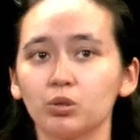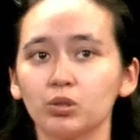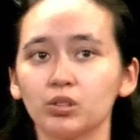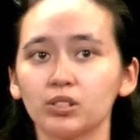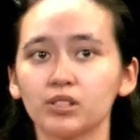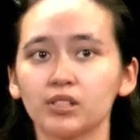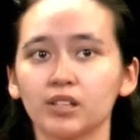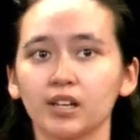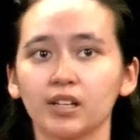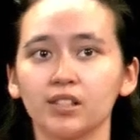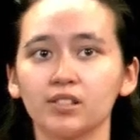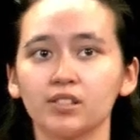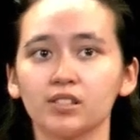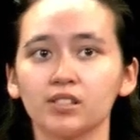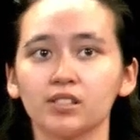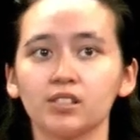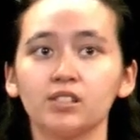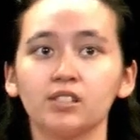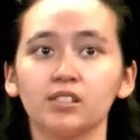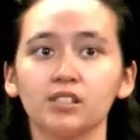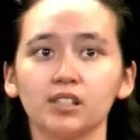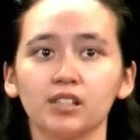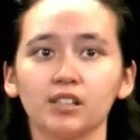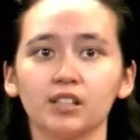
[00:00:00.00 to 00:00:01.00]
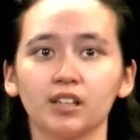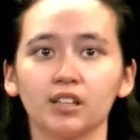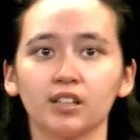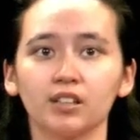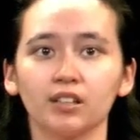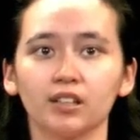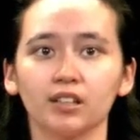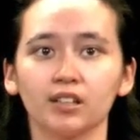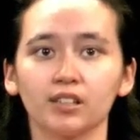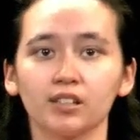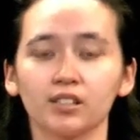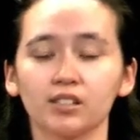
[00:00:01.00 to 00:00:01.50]
core sizes and
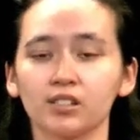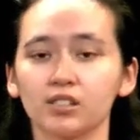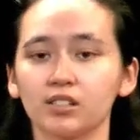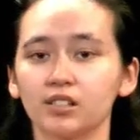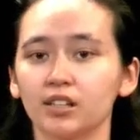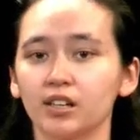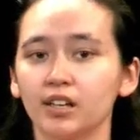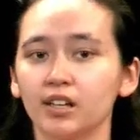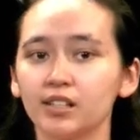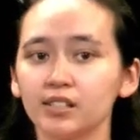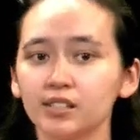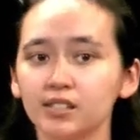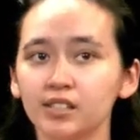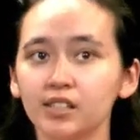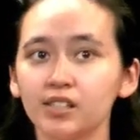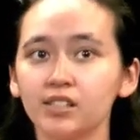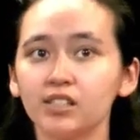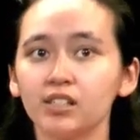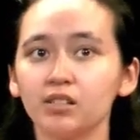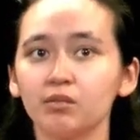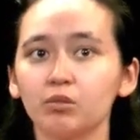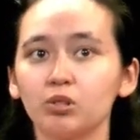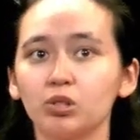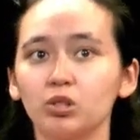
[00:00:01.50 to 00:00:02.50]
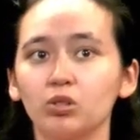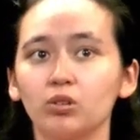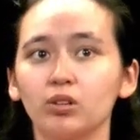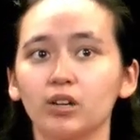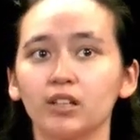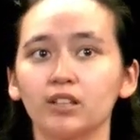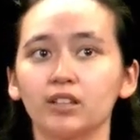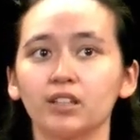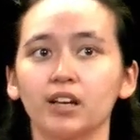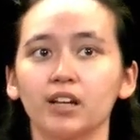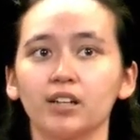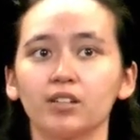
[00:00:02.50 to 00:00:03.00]
DNA lengths, a cesium
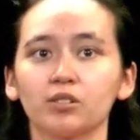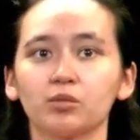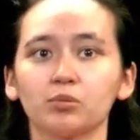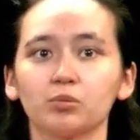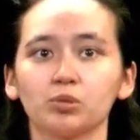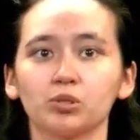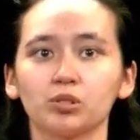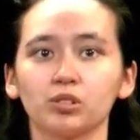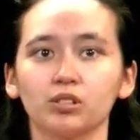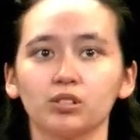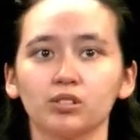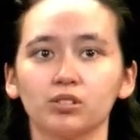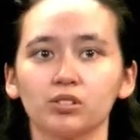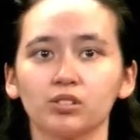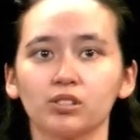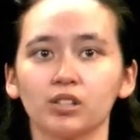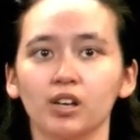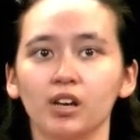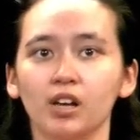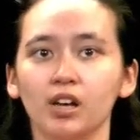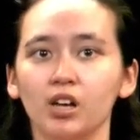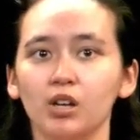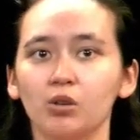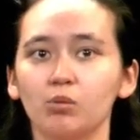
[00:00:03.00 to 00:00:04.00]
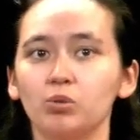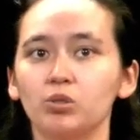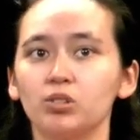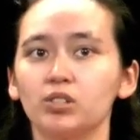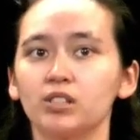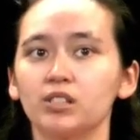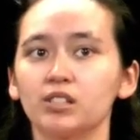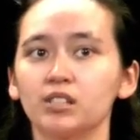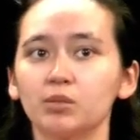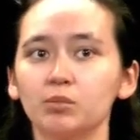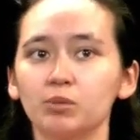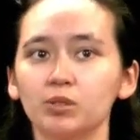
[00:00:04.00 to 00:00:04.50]
chloride lattice results, which
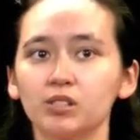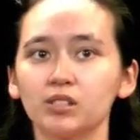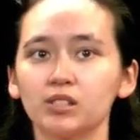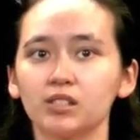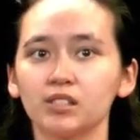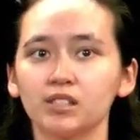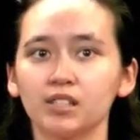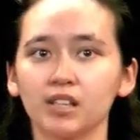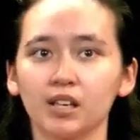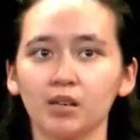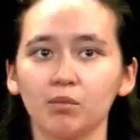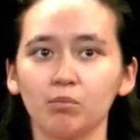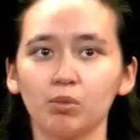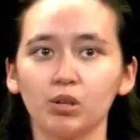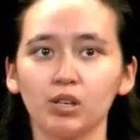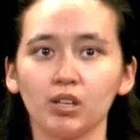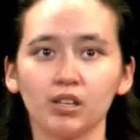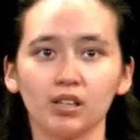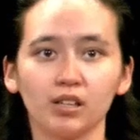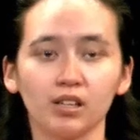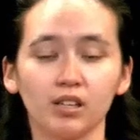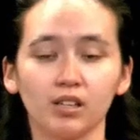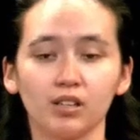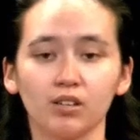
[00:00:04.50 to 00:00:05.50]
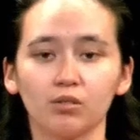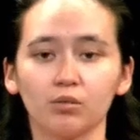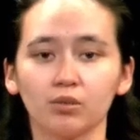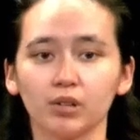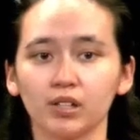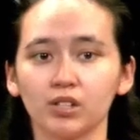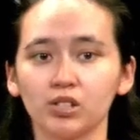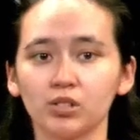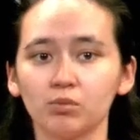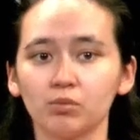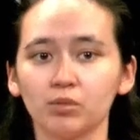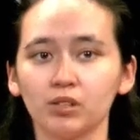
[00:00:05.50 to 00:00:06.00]
exhibits the same PAE
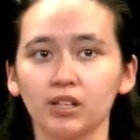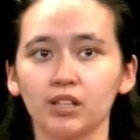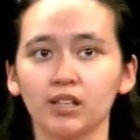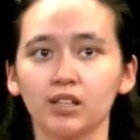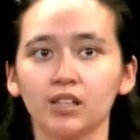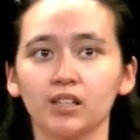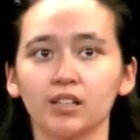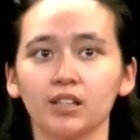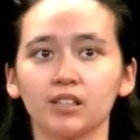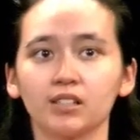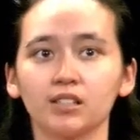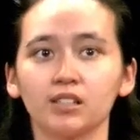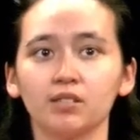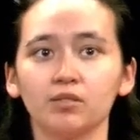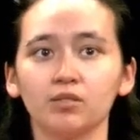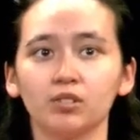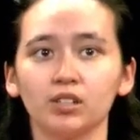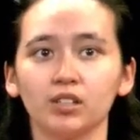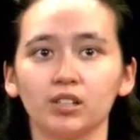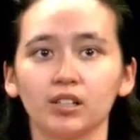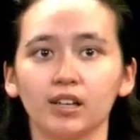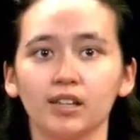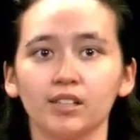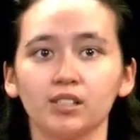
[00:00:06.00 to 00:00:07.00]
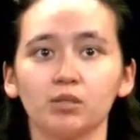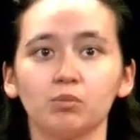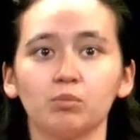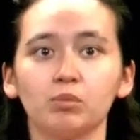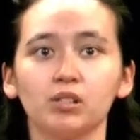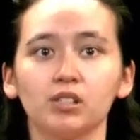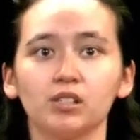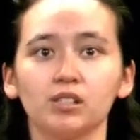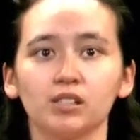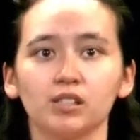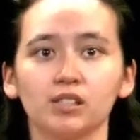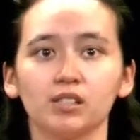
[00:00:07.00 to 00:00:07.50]
arrangement and connectivity as a
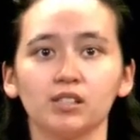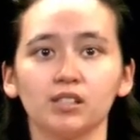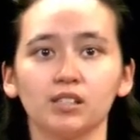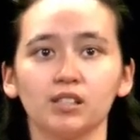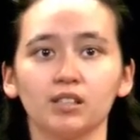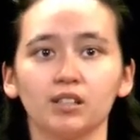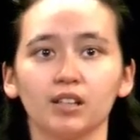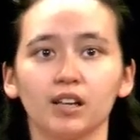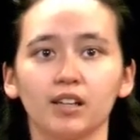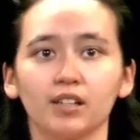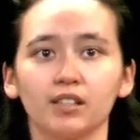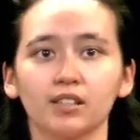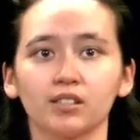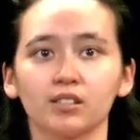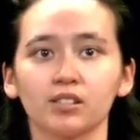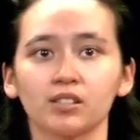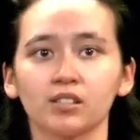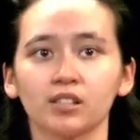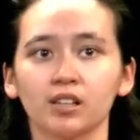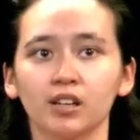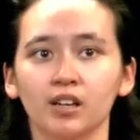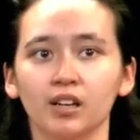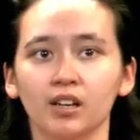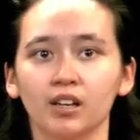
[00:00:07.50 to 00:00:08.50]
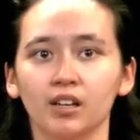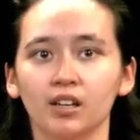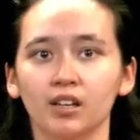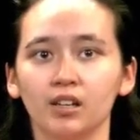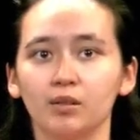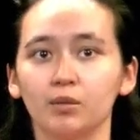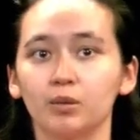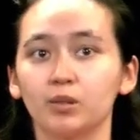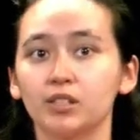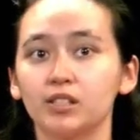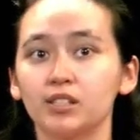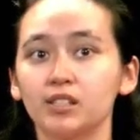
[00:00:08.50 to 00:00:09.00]
BCC lattice.
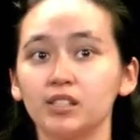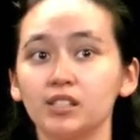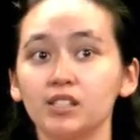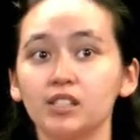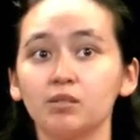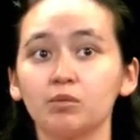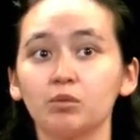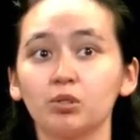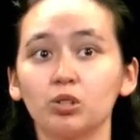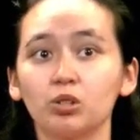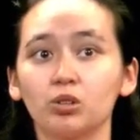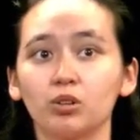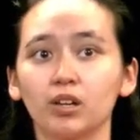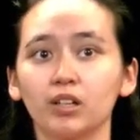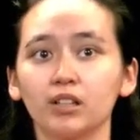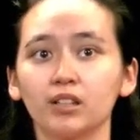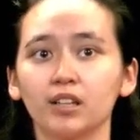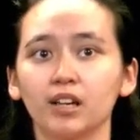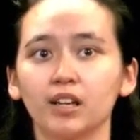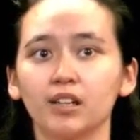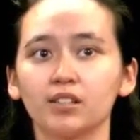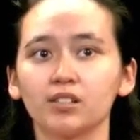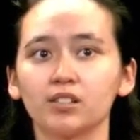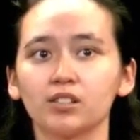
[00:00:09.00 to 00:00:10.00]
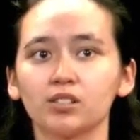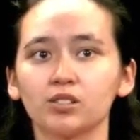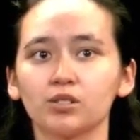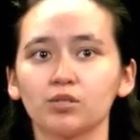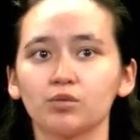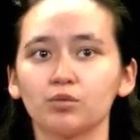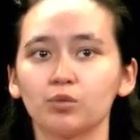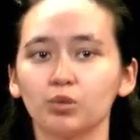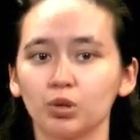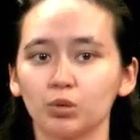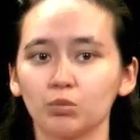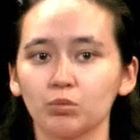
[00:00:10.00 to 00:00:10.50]
But the cesium chloride lattice is a
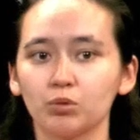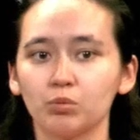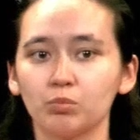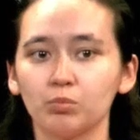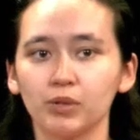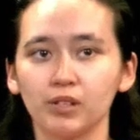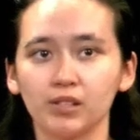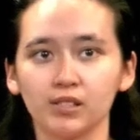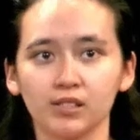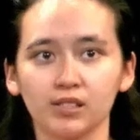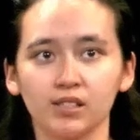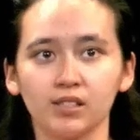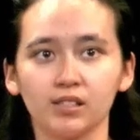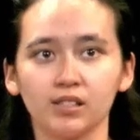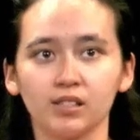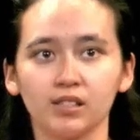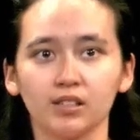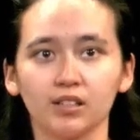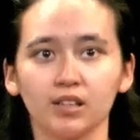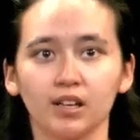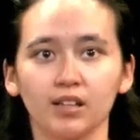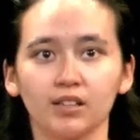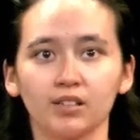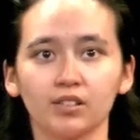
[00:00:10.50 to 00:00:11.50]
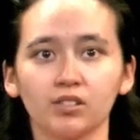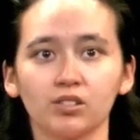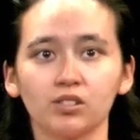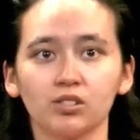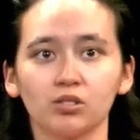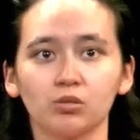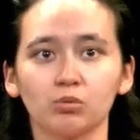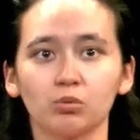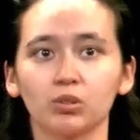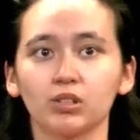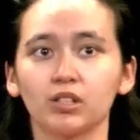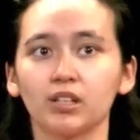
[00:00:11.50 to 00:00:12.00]
form of BCC
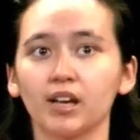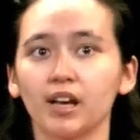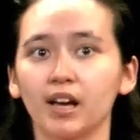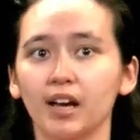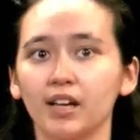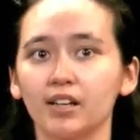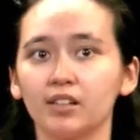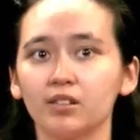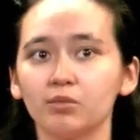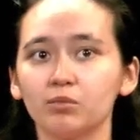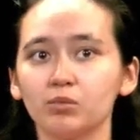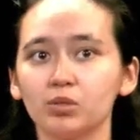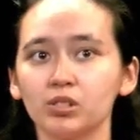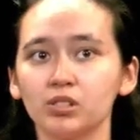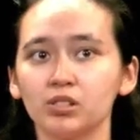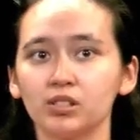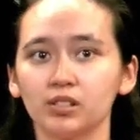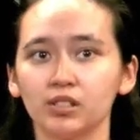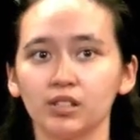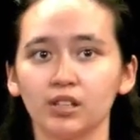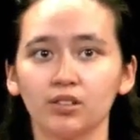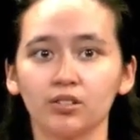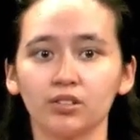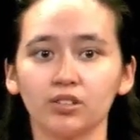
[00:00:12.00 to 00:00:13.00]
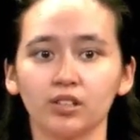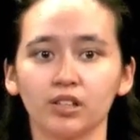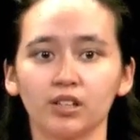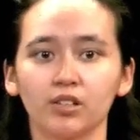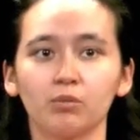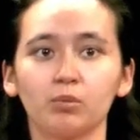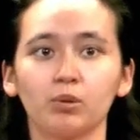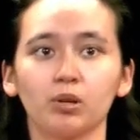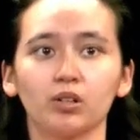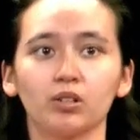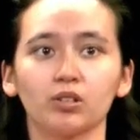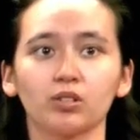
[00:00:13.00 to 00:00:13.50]
lattice where the atoms, here the
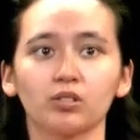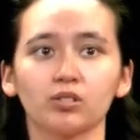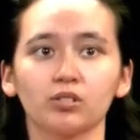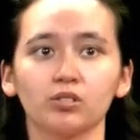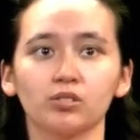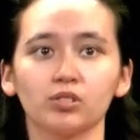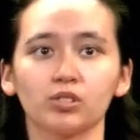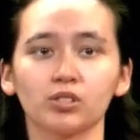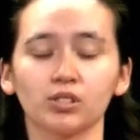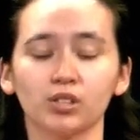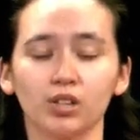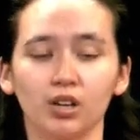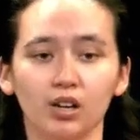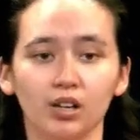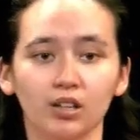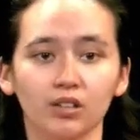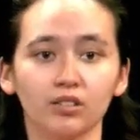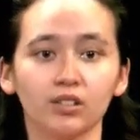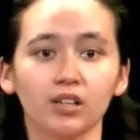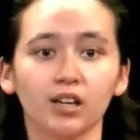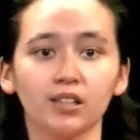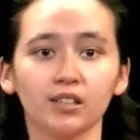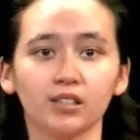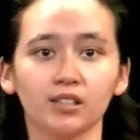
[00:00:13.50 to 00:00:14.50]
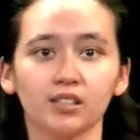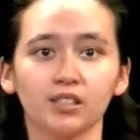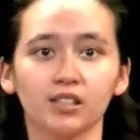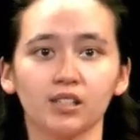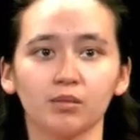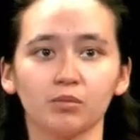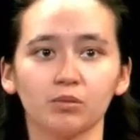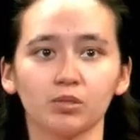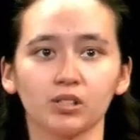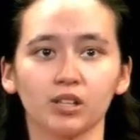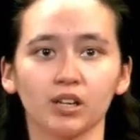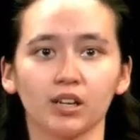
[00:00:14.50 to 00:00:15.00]
nanoparticles, are not the
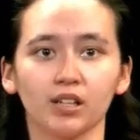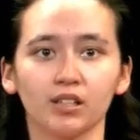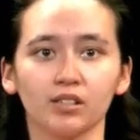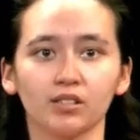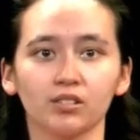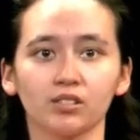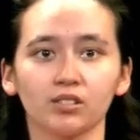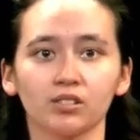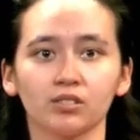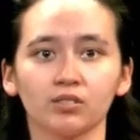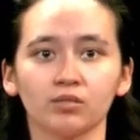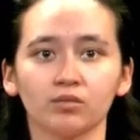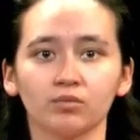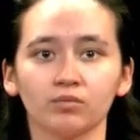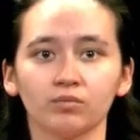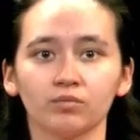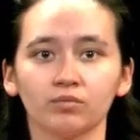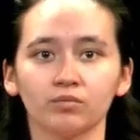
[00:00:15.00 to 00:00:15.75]
same size.